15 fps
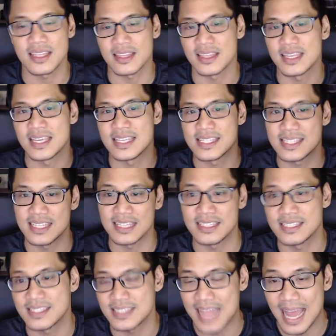the
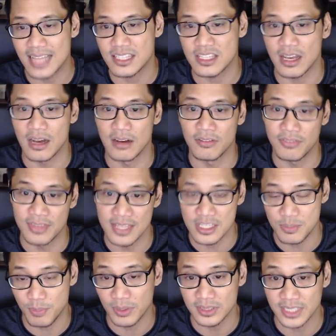stats of this
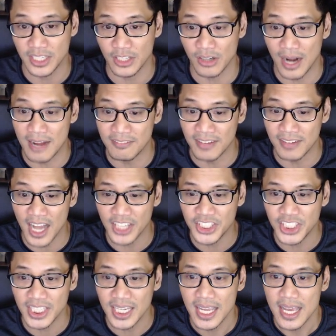particular
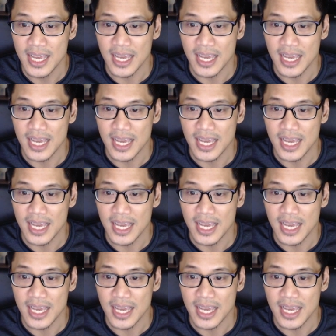Aavegotchi.